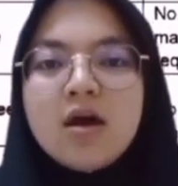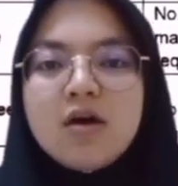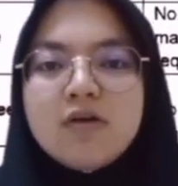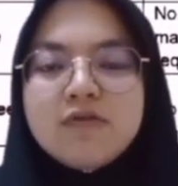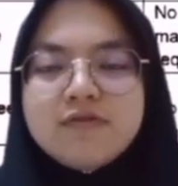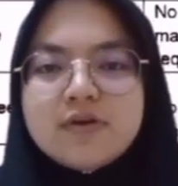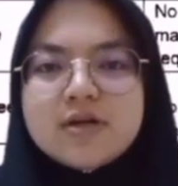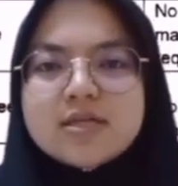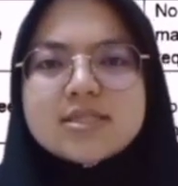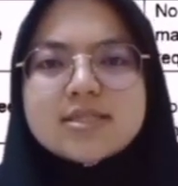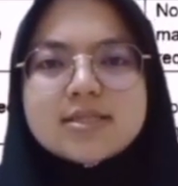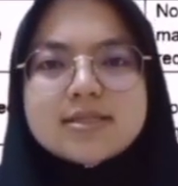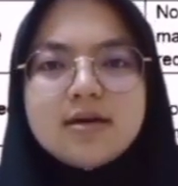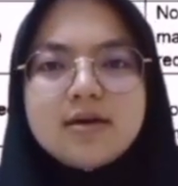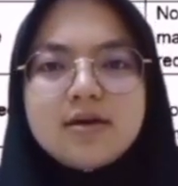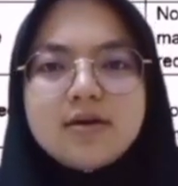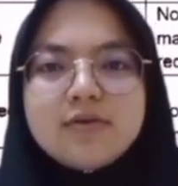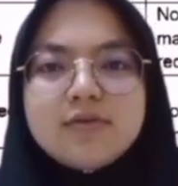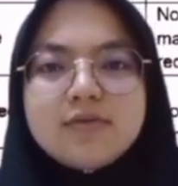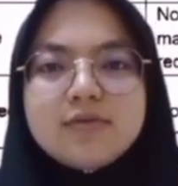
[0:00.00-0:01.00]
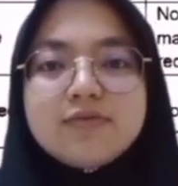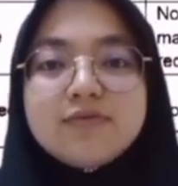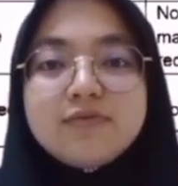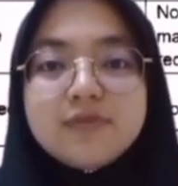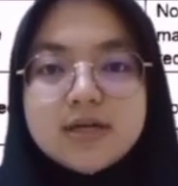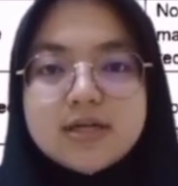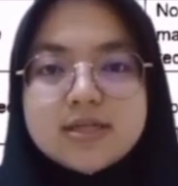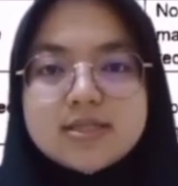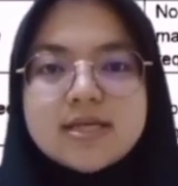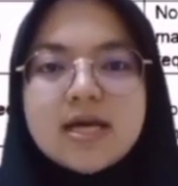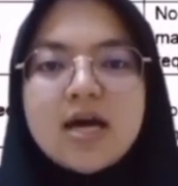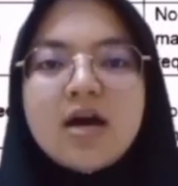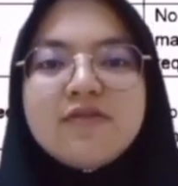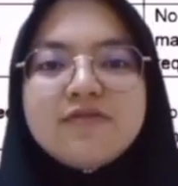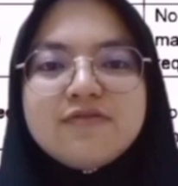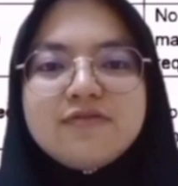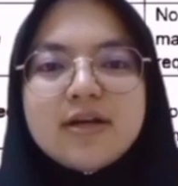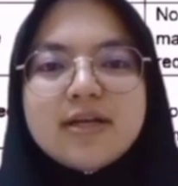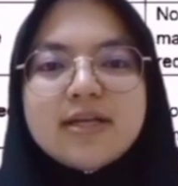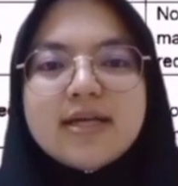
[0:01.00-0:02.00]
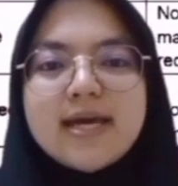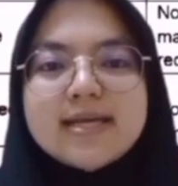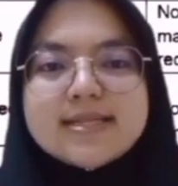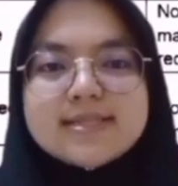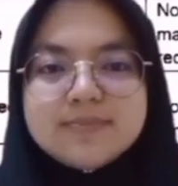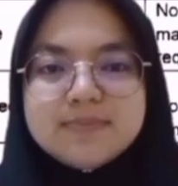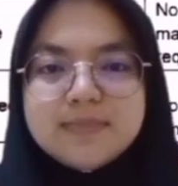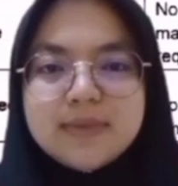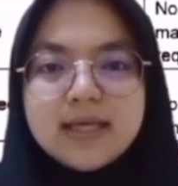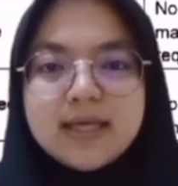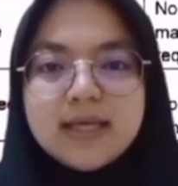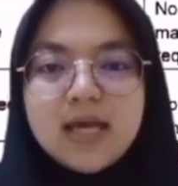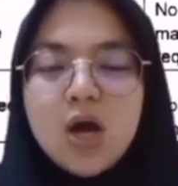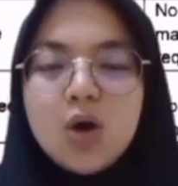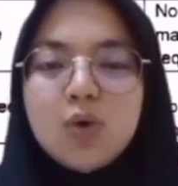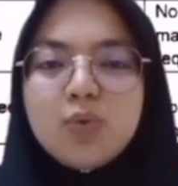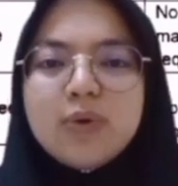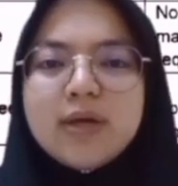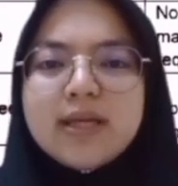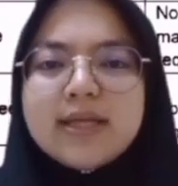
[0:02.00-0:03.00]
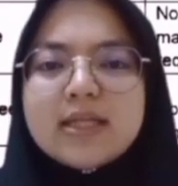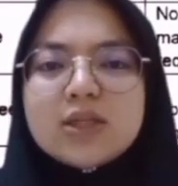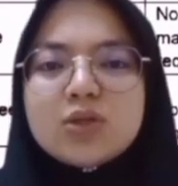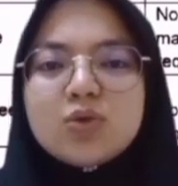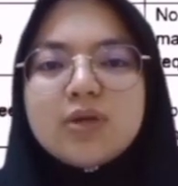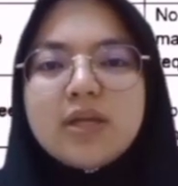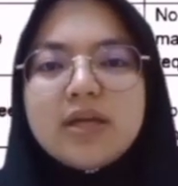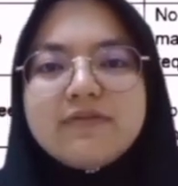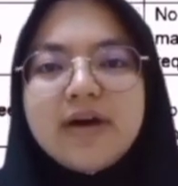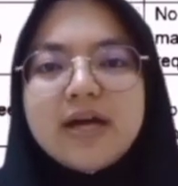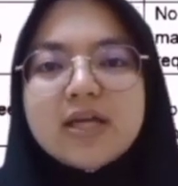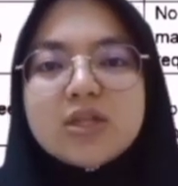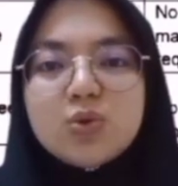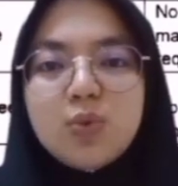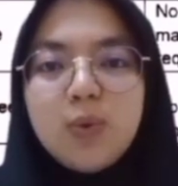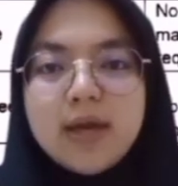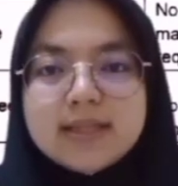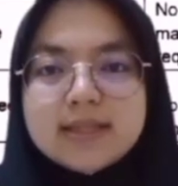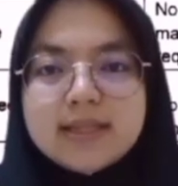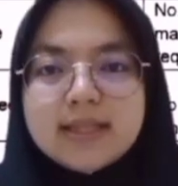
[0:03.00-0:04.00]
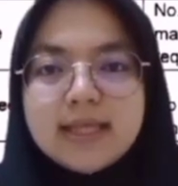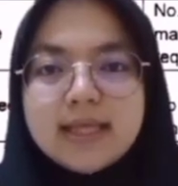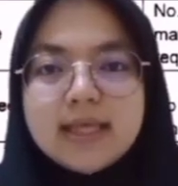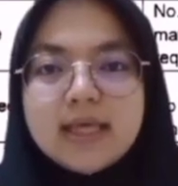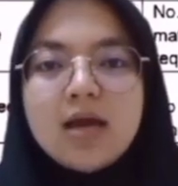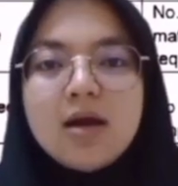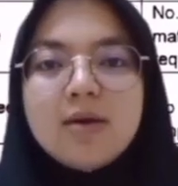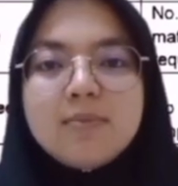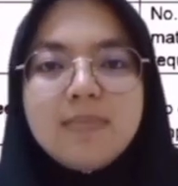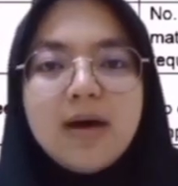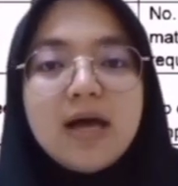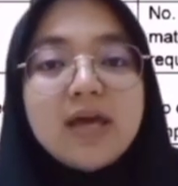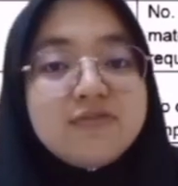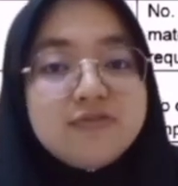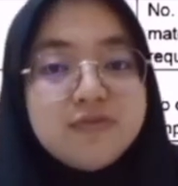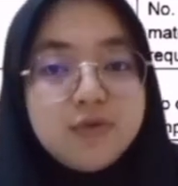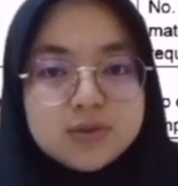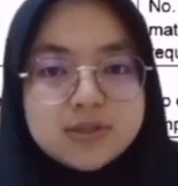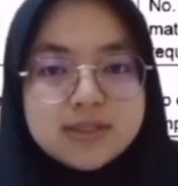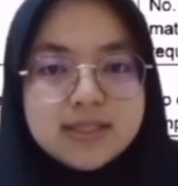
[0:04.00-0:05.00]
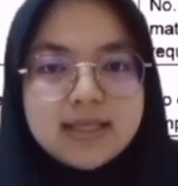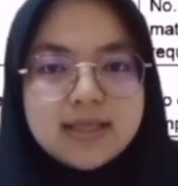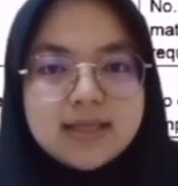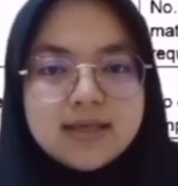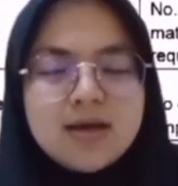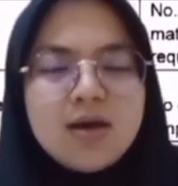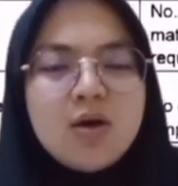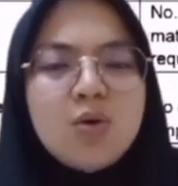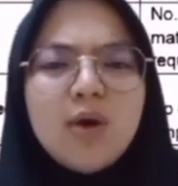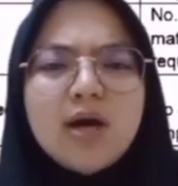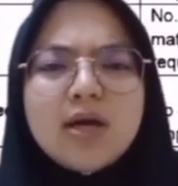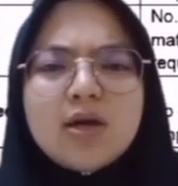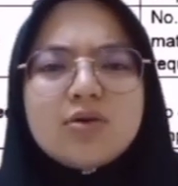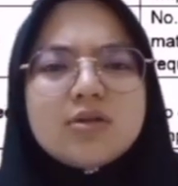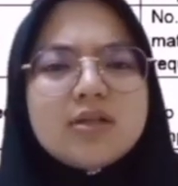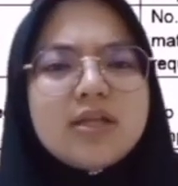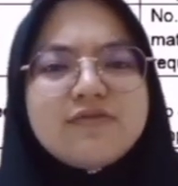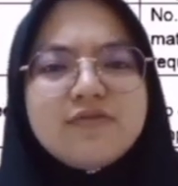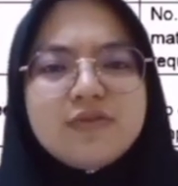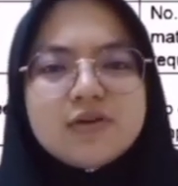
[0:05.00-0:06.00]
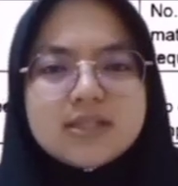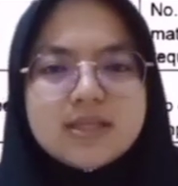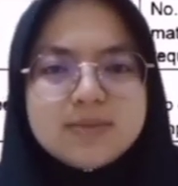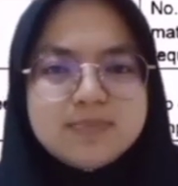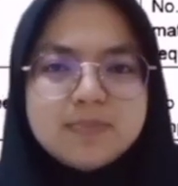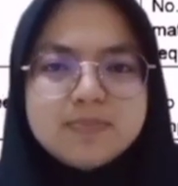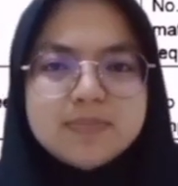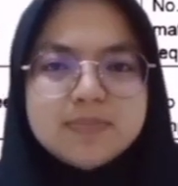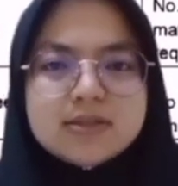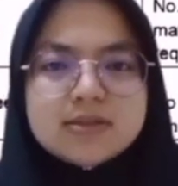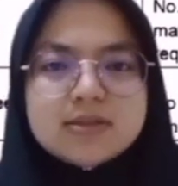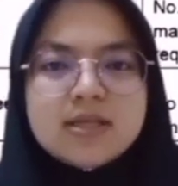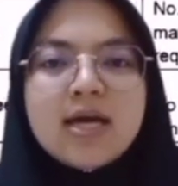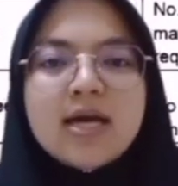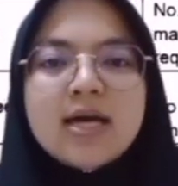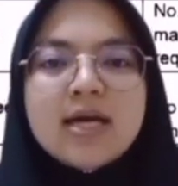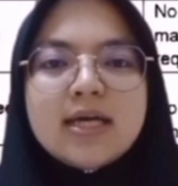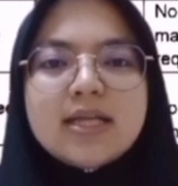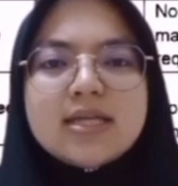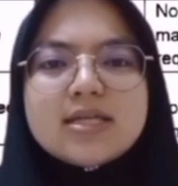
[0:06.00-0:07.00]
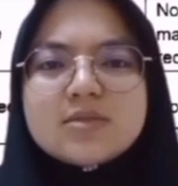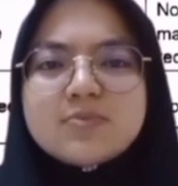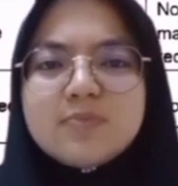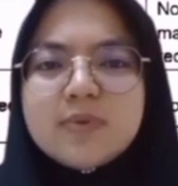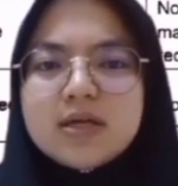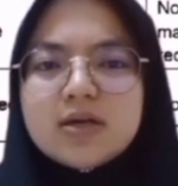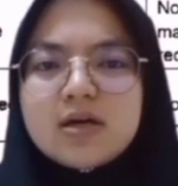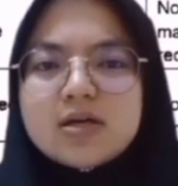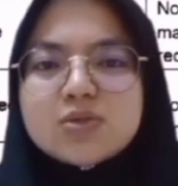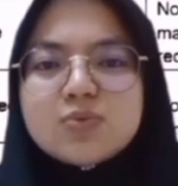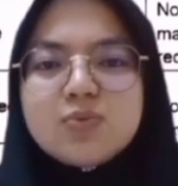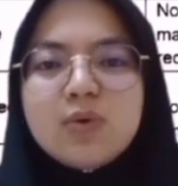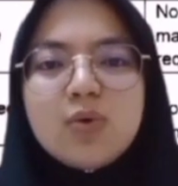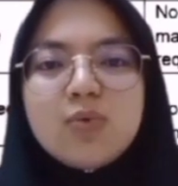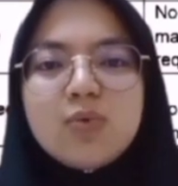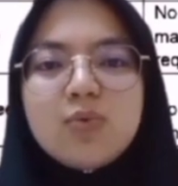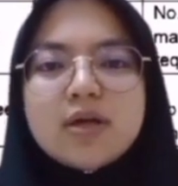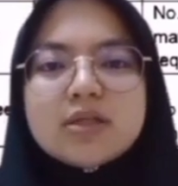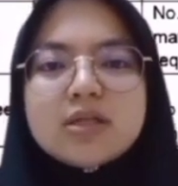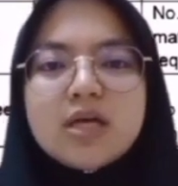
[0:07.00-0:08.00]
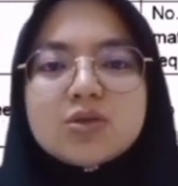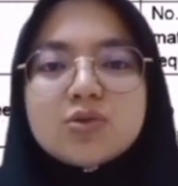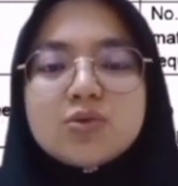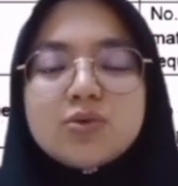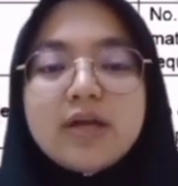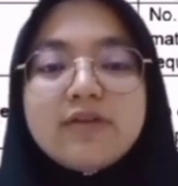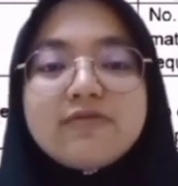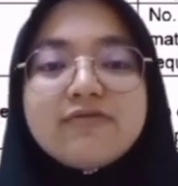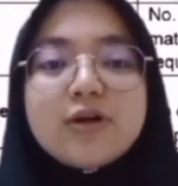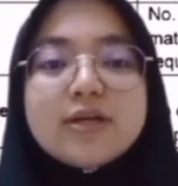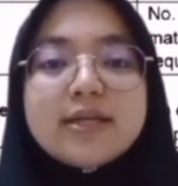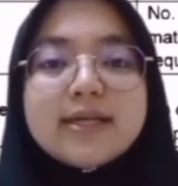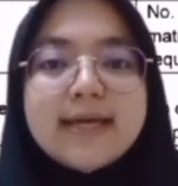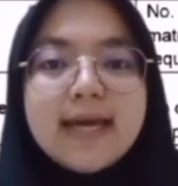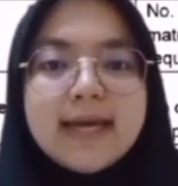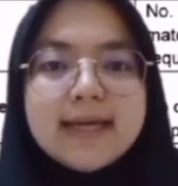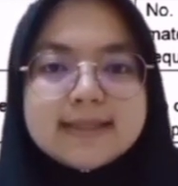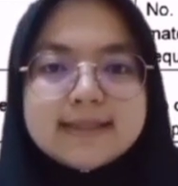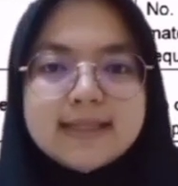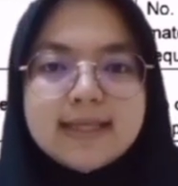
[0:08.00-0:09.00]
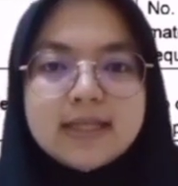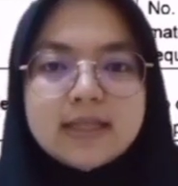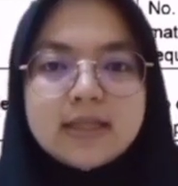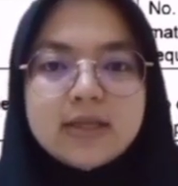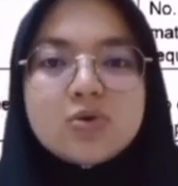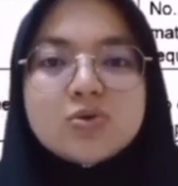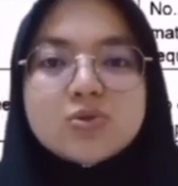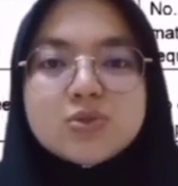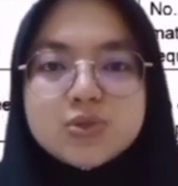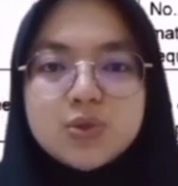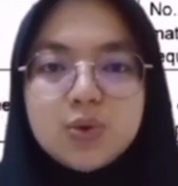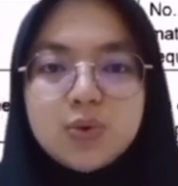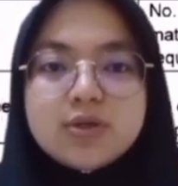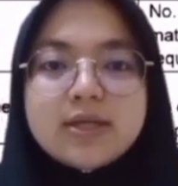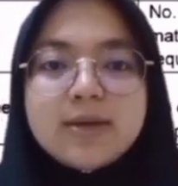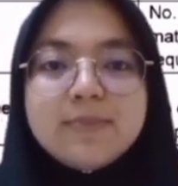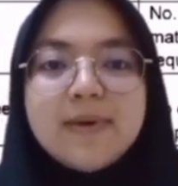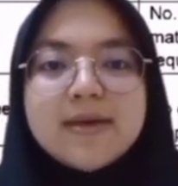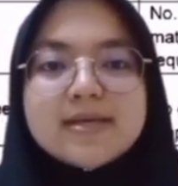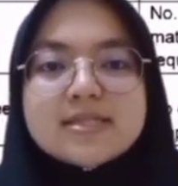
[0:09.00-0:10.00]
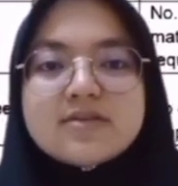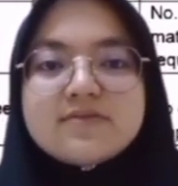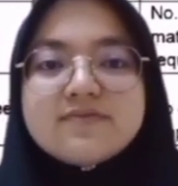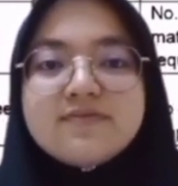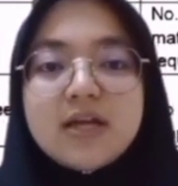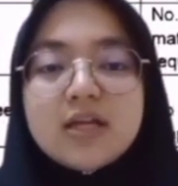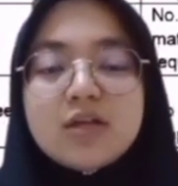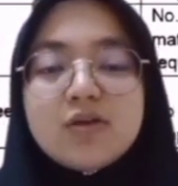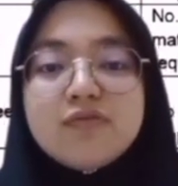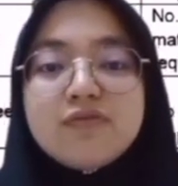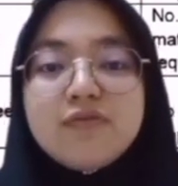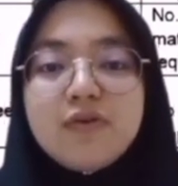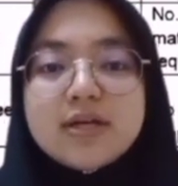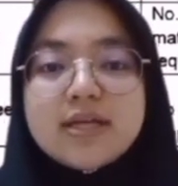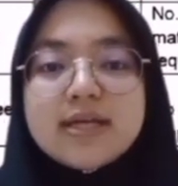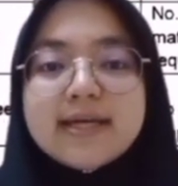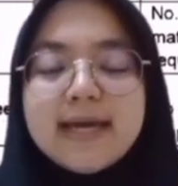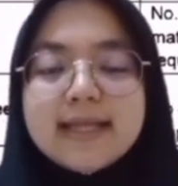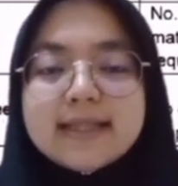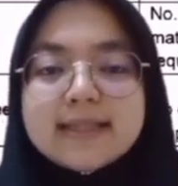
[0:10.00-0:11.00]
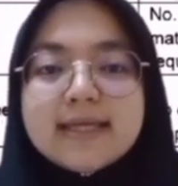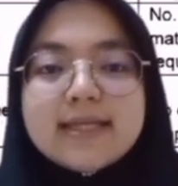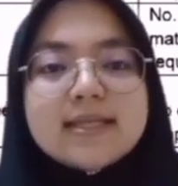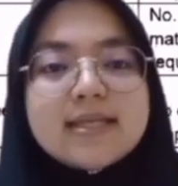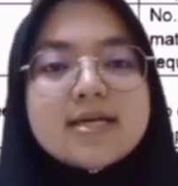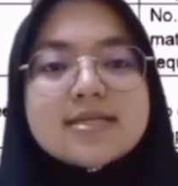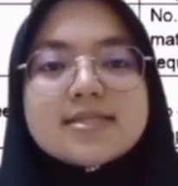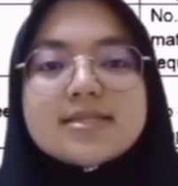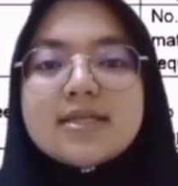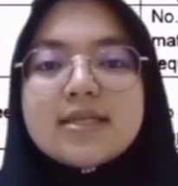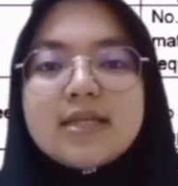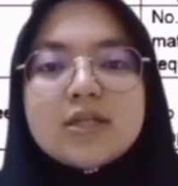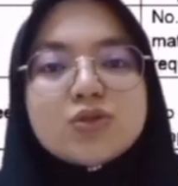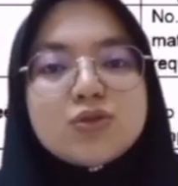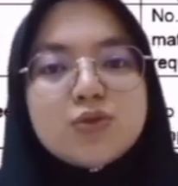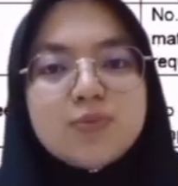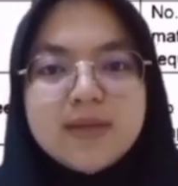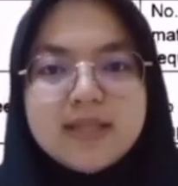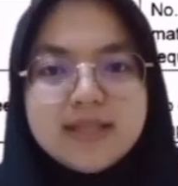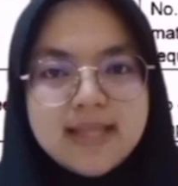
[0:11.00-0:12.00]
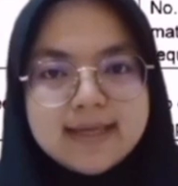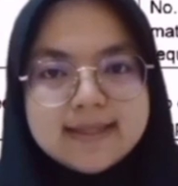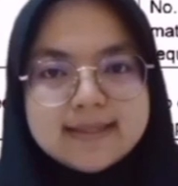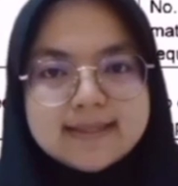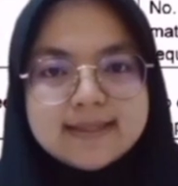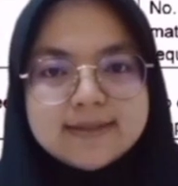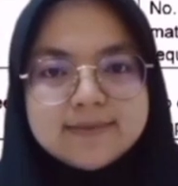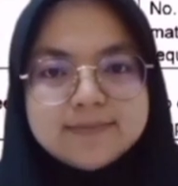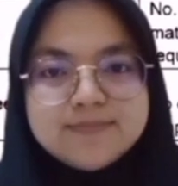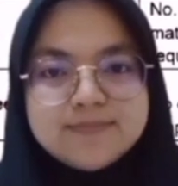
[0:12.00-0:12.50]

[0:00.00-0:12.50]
First, for the assembly, we need to divide 20 by 40. Why only 40 people? It is because we want to calculate for the canteen. So, the basis value for the canteen doesn't need to be taken.